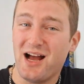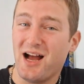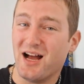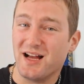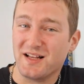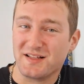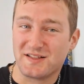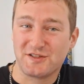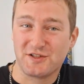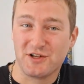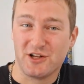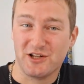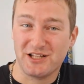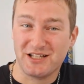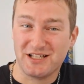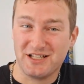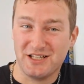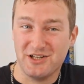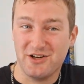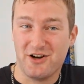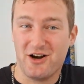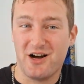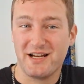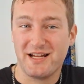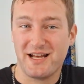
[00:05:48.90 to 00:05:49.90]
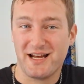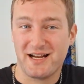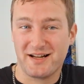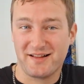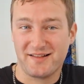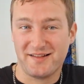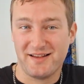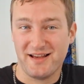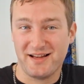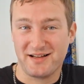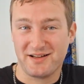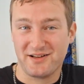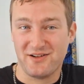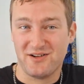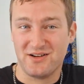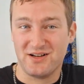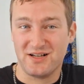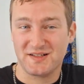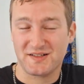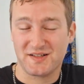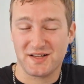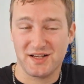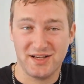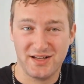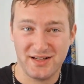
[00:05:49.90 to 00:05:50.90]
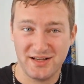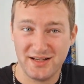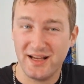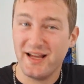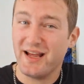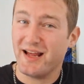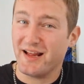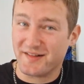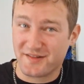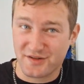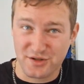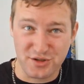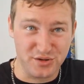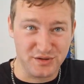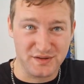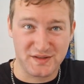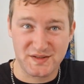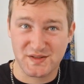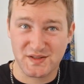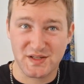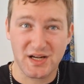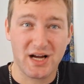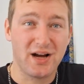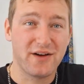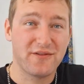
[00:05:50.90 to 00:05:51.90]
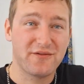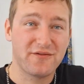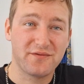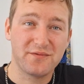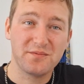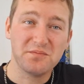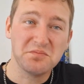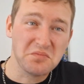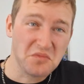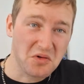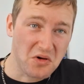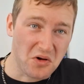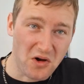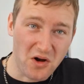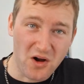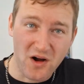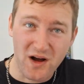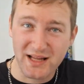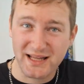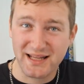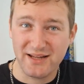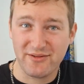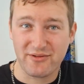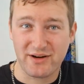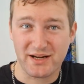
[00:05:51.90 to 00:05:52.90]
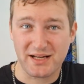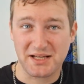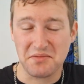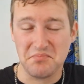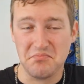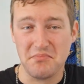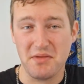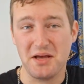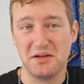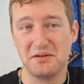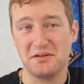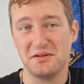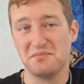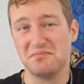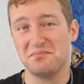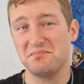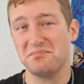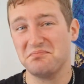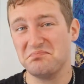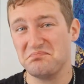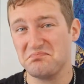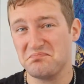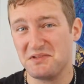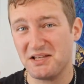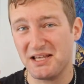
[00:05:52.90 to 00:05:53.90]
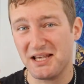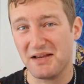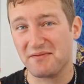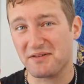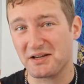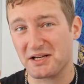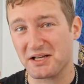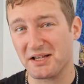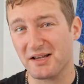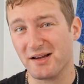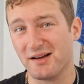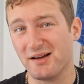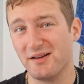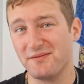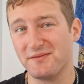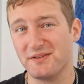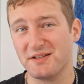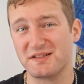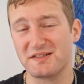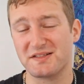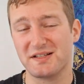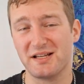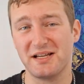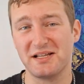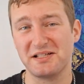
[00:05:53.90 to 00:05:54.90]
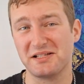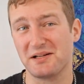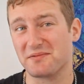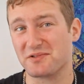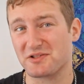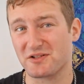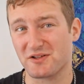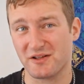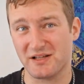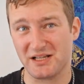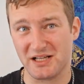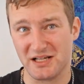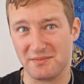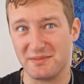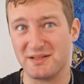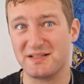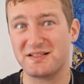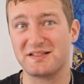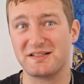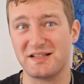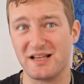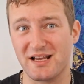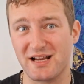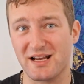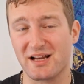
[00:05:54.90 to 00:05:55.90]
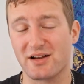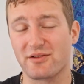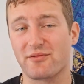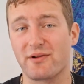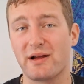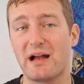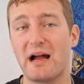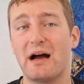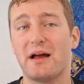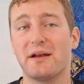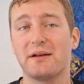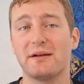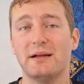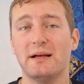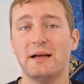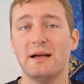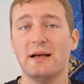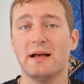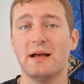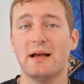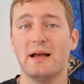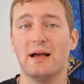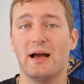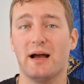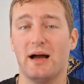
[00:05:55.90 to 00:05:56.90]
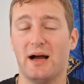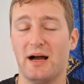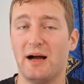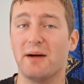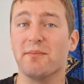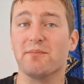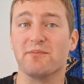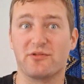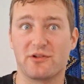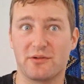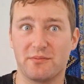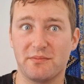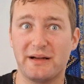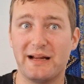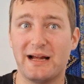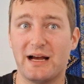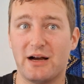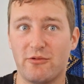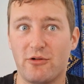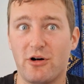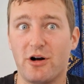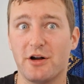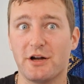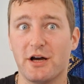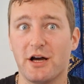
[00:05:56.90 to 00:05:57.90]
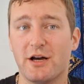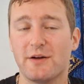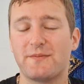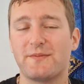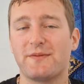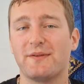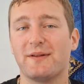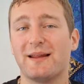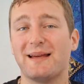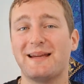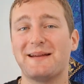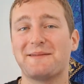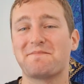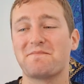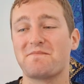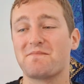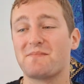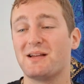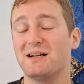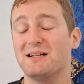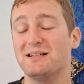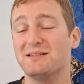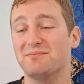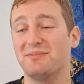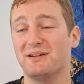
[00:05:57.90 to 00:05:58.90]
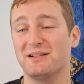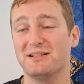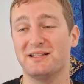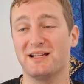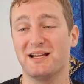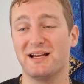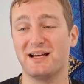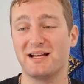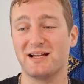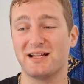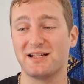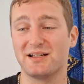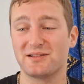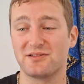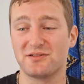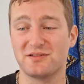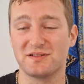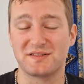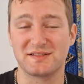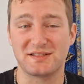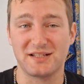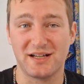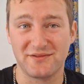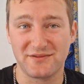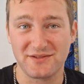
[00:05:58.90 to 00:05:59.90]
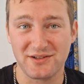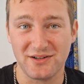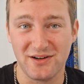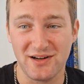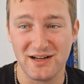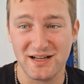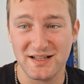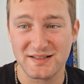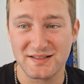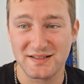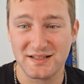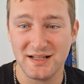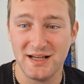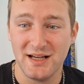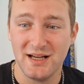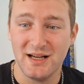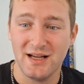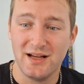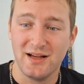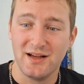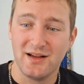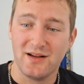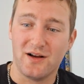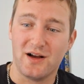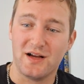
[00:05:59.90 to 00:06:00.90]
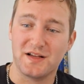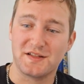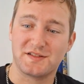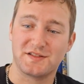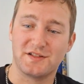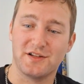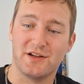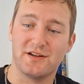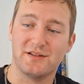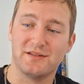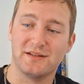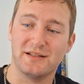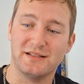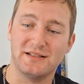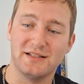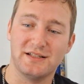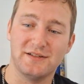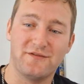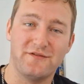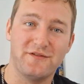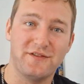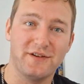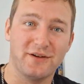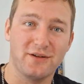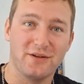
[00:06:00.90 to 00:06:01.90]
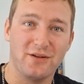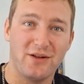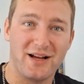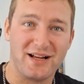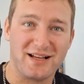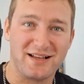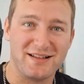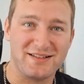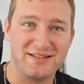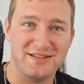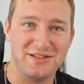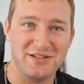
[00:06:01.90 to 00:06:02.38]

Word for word: a solid 9 out of 10, guys. It's good stuff. Highly recommended. Give it a go if you see it. I'm sure you're going to be seeing it around um, from now on, hopefully. But yeah, good stuff, guys. I certainly did feel like a